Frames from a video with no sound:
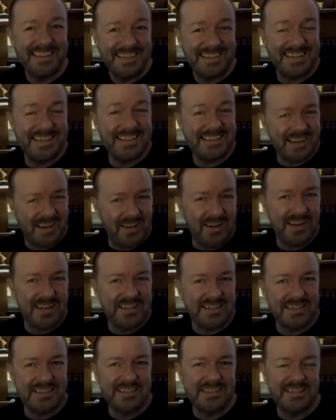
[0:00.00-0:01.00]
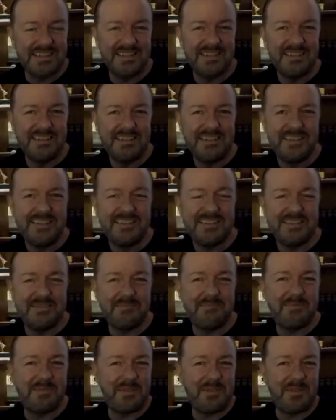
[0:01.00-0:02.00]
Is heist the
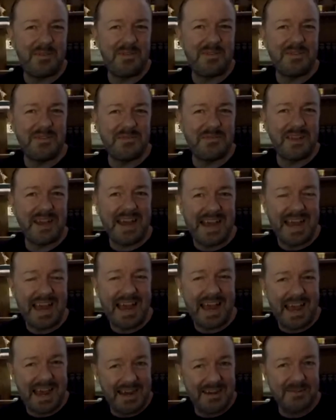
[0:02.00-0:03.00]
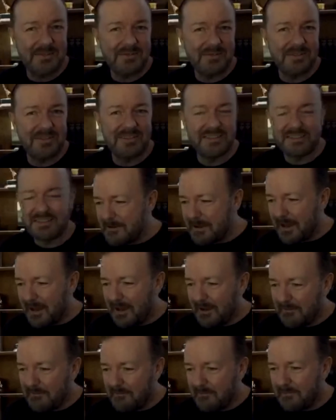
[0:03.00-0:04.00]
plural of house.
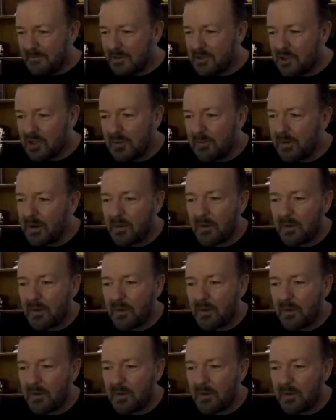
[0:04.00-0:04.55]
Stupid